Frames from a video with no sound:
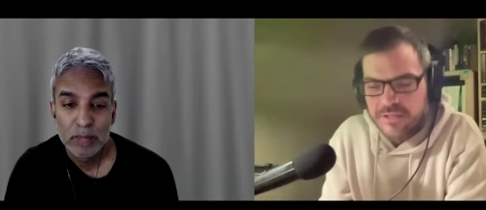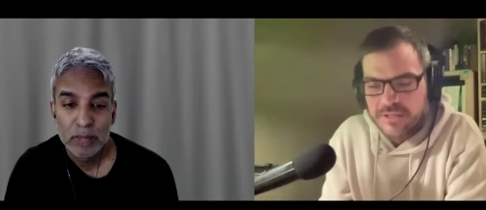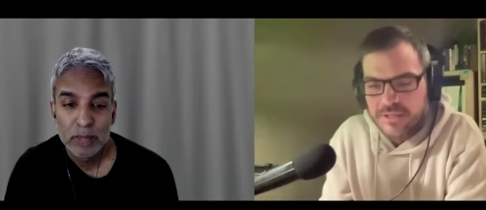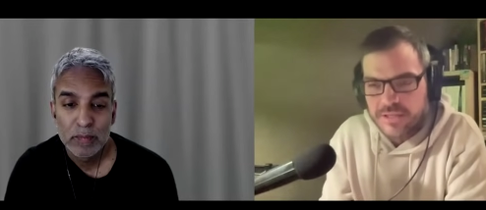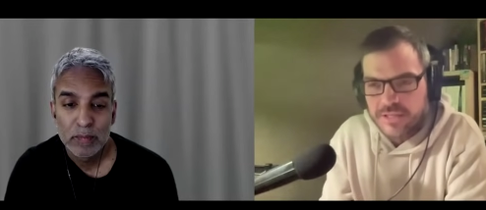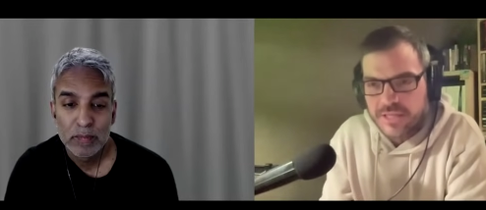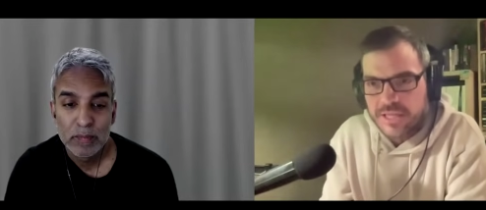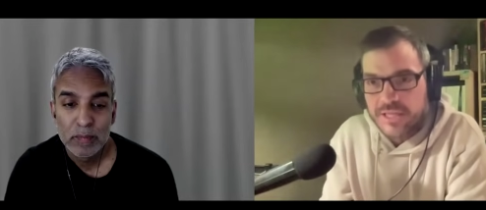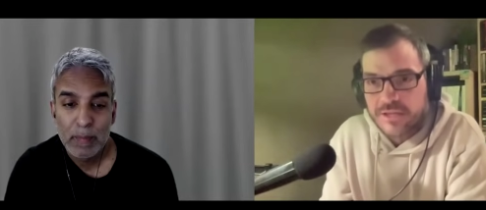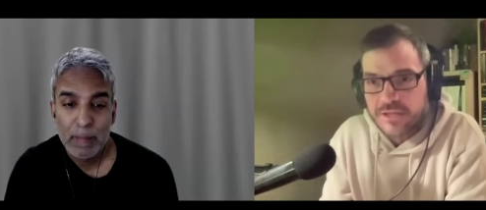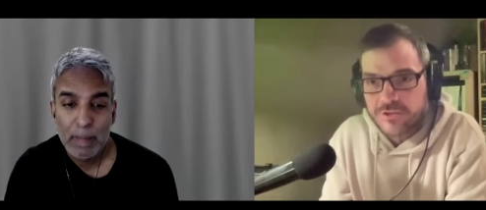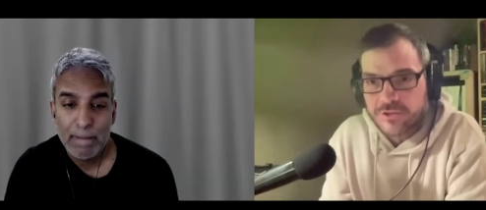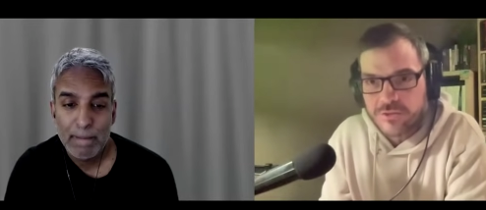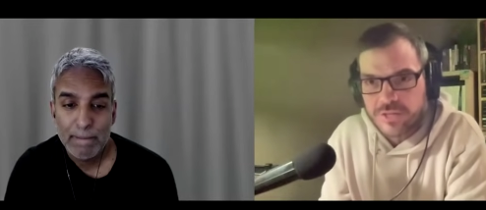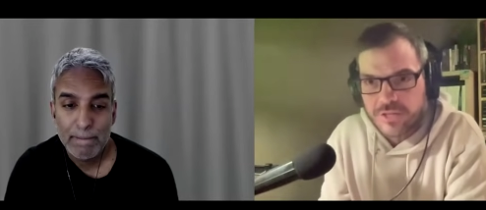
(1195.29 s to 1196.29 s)
Speaker 1: he
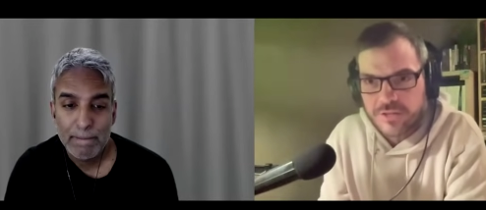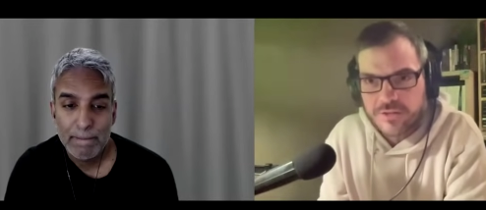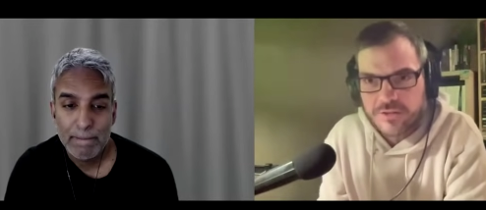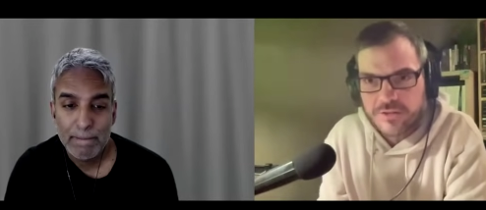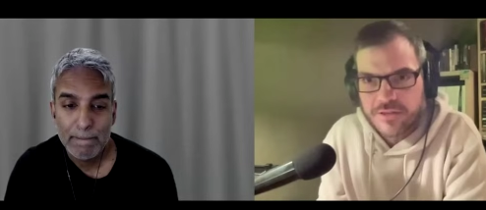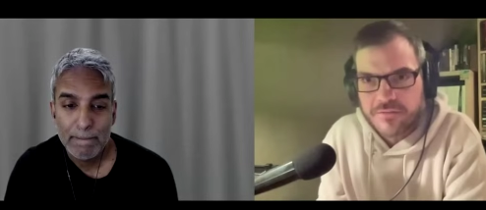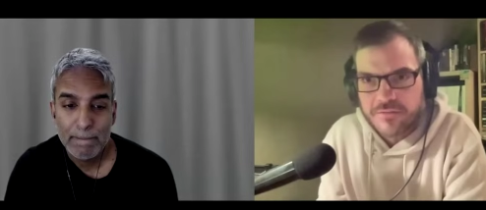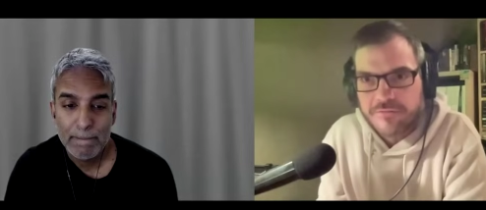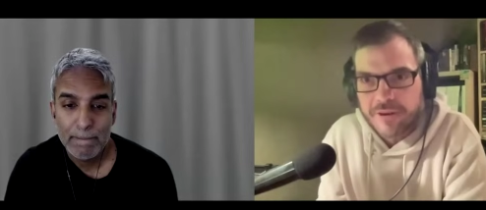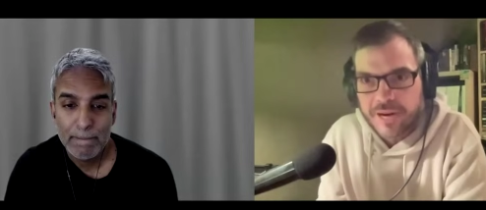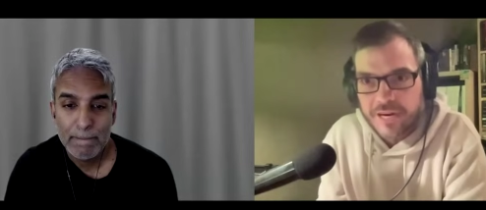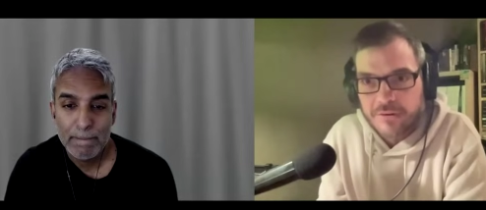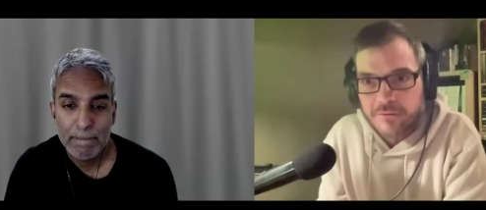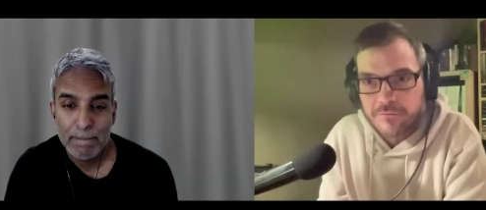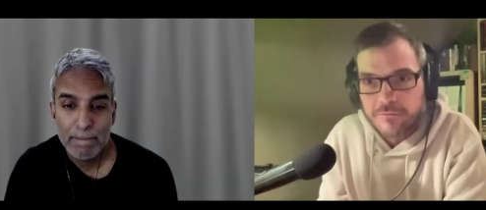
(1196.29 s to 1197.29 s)
also said that they've
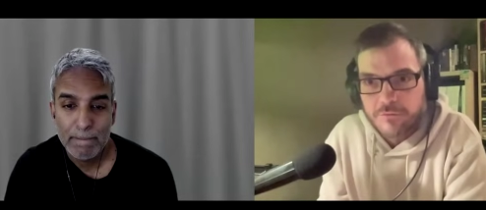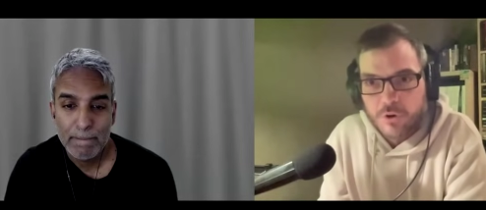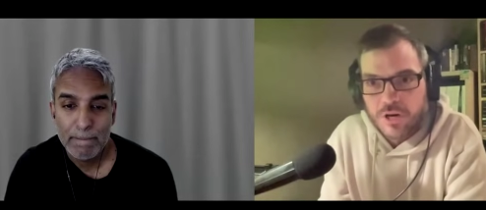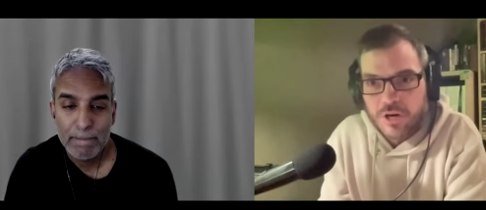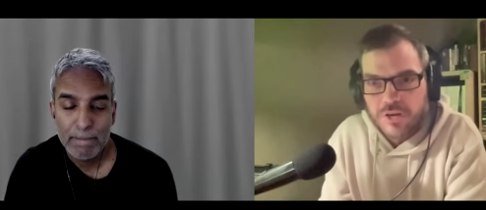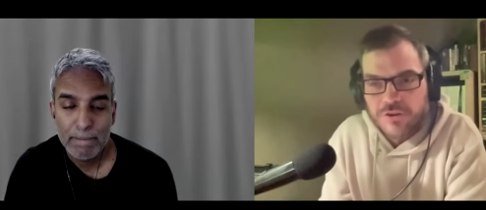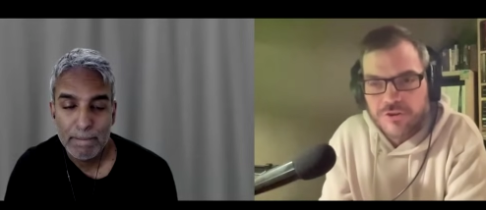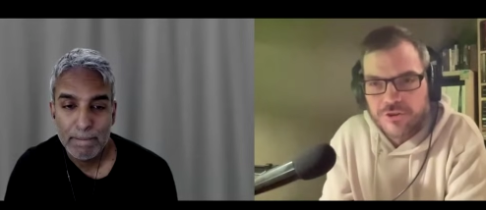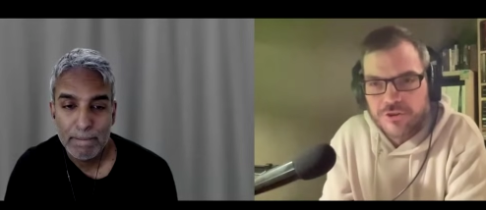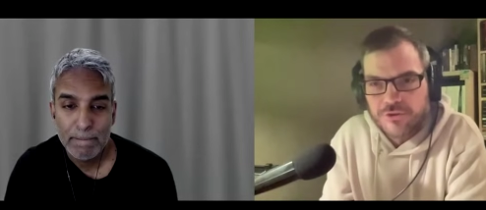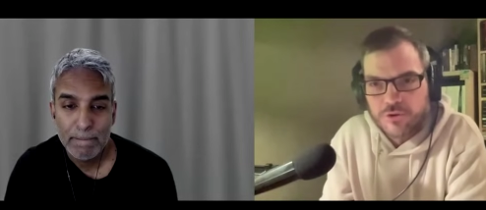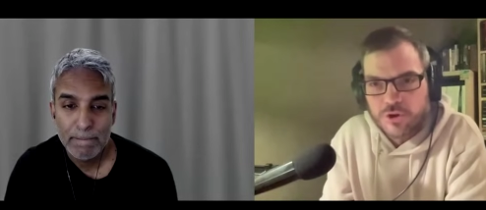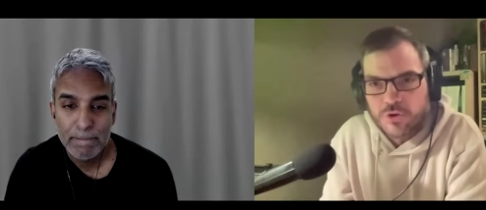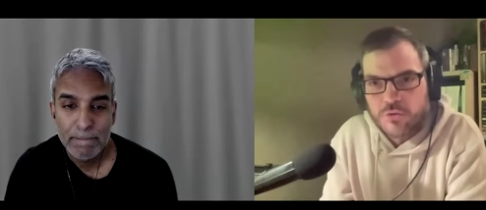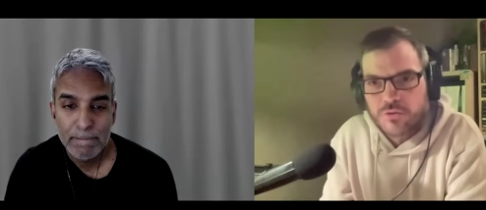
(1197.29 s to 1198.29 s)
fired 400
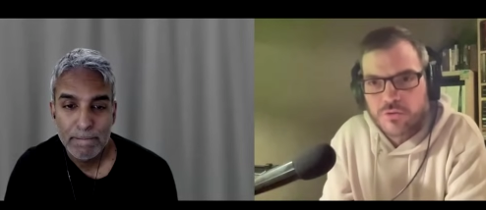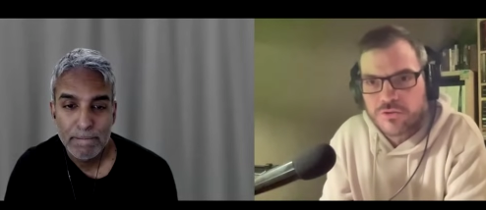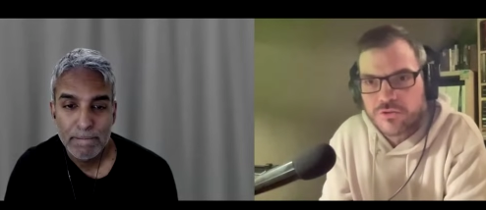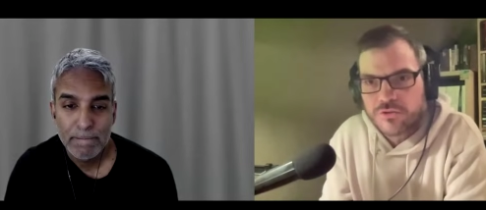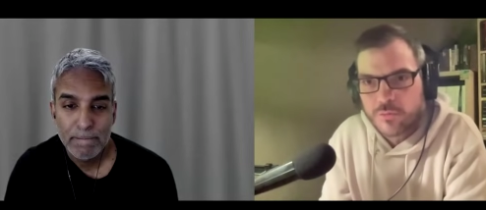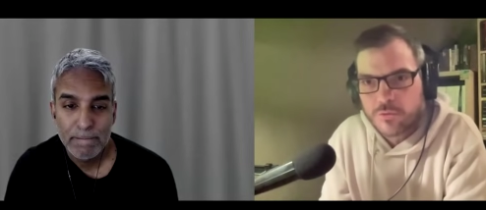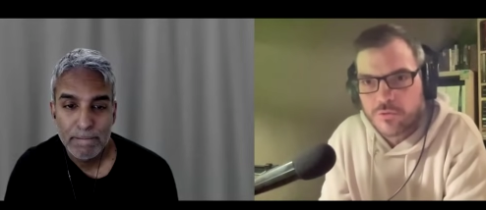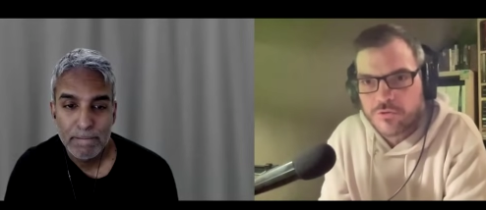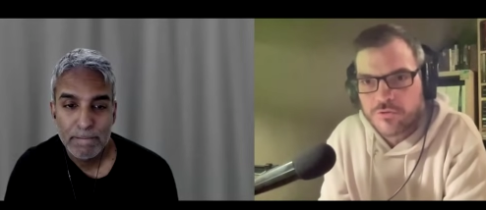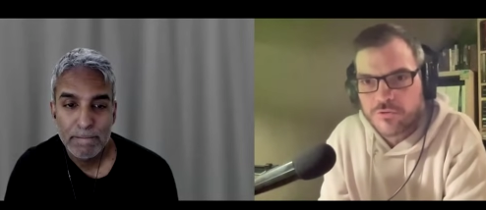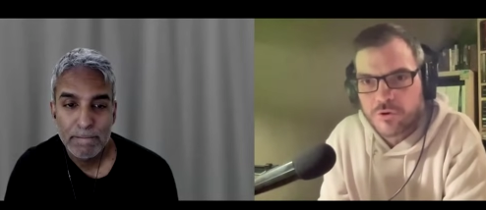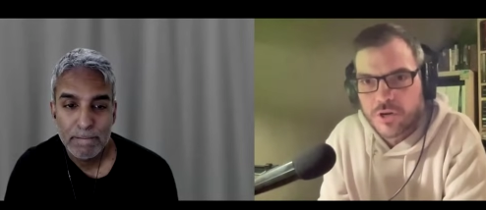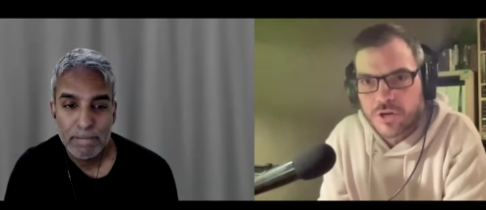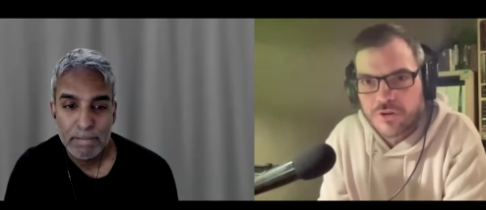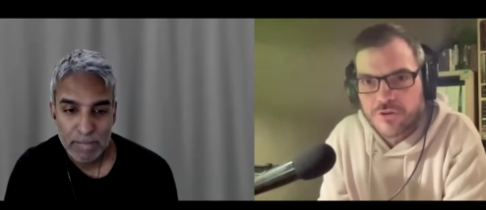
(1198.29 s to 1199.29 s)
drones, almost
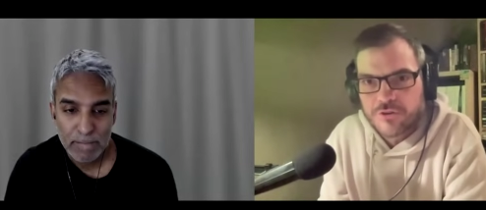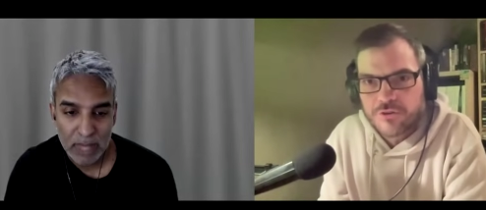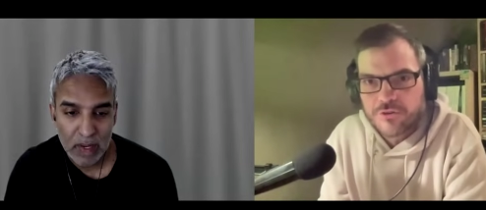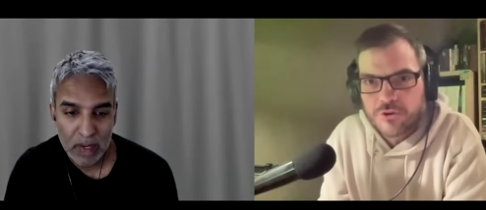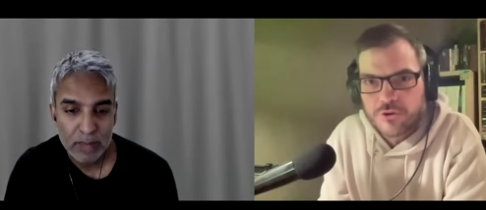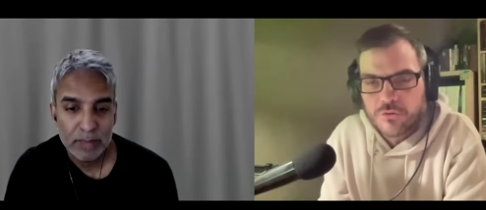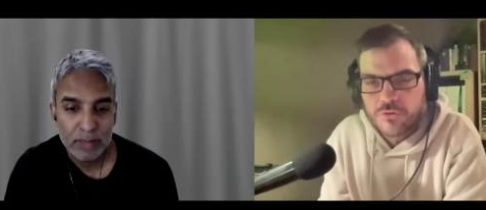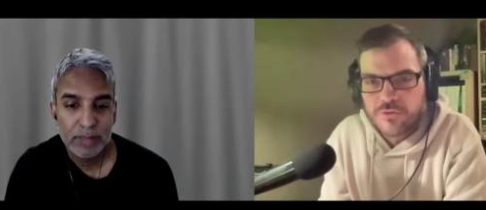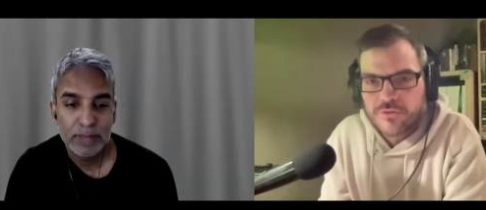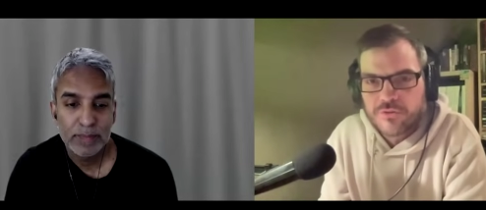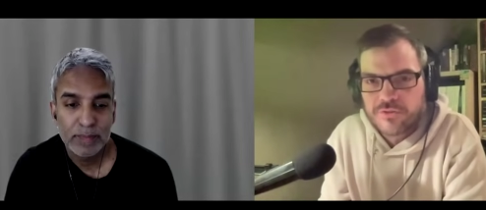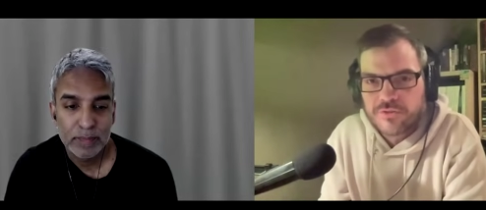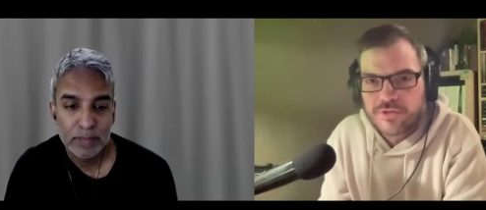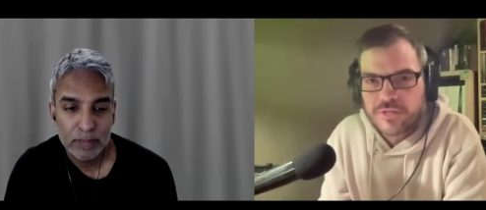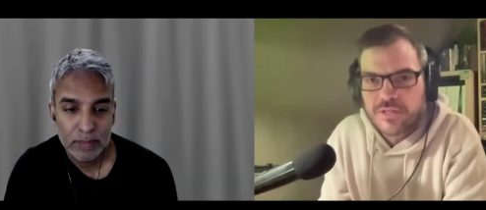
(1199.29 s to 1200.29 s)
400
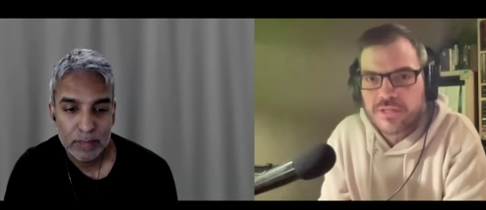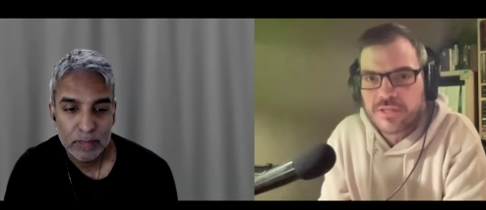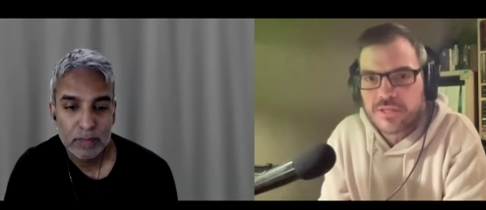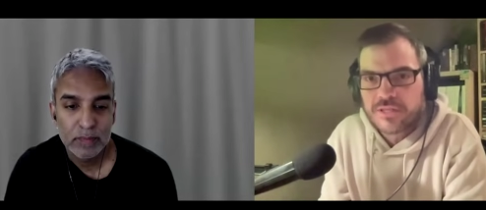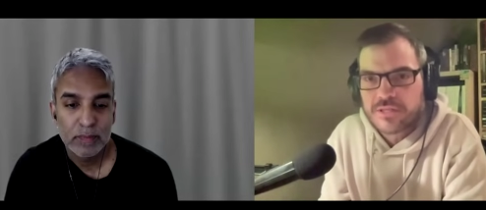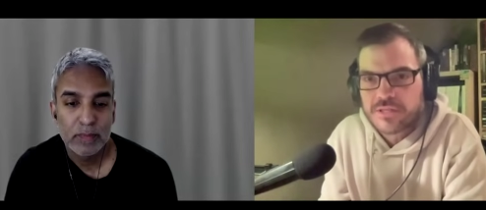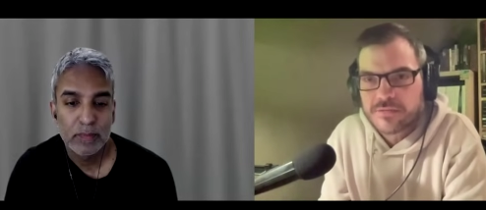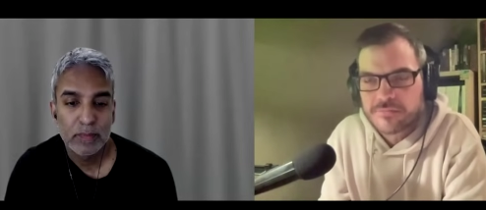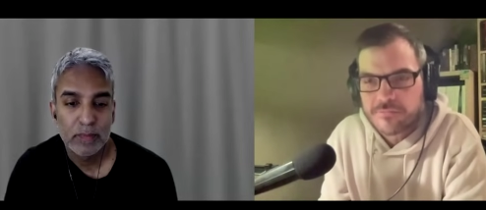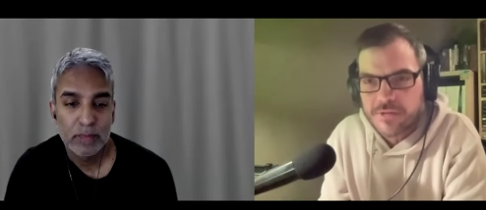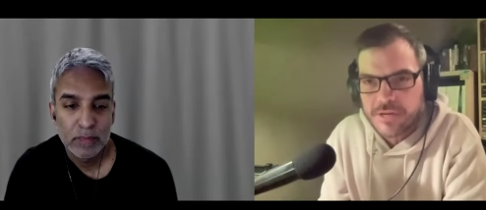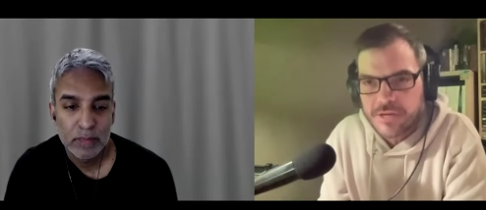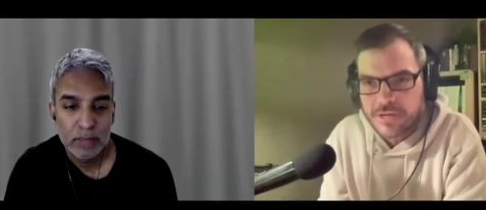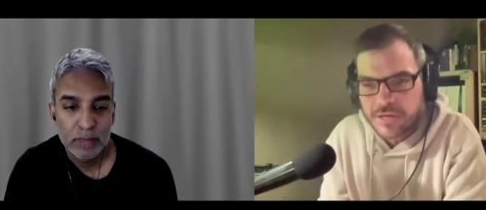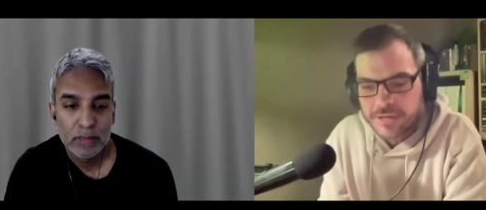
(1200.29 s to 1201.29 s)
drones yeah. in this,
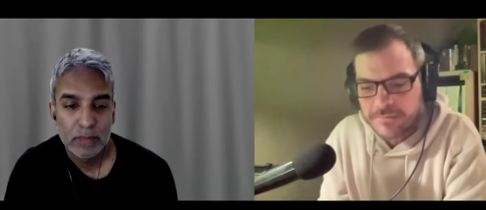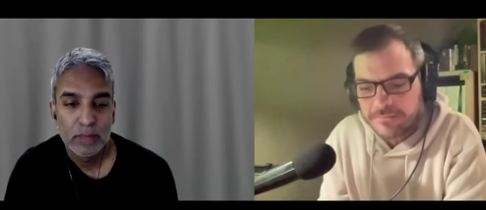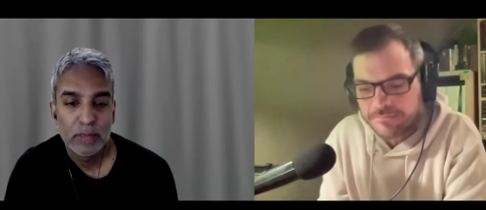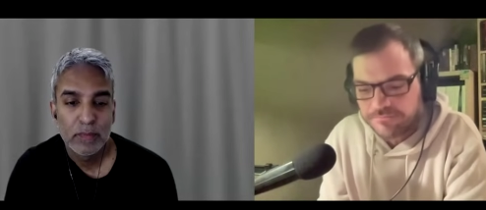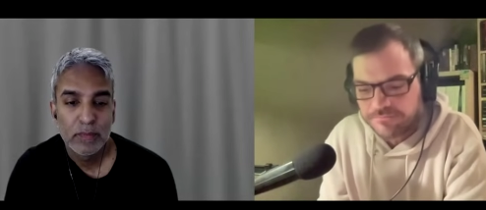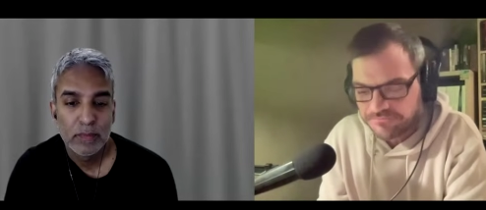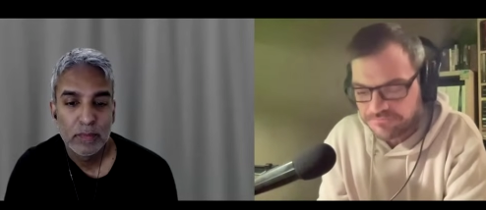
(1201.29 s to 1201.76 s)
um,